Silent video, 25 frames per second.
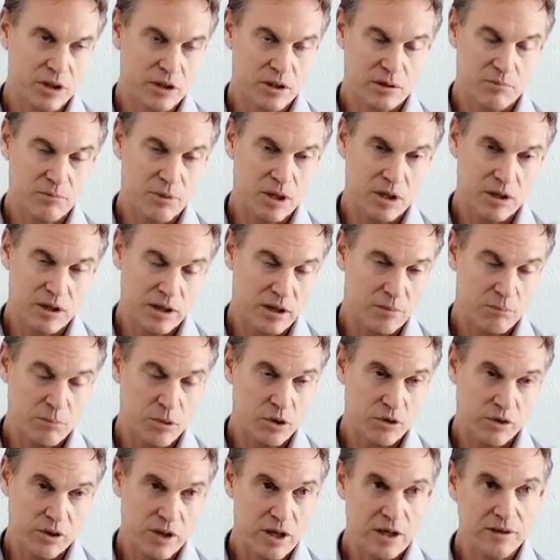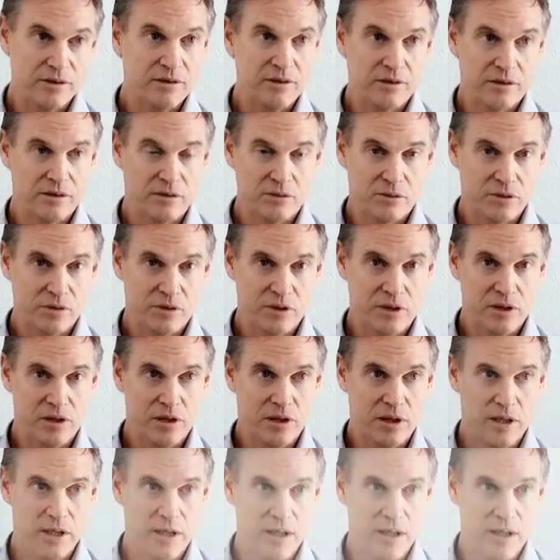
And in both cases, it was clearly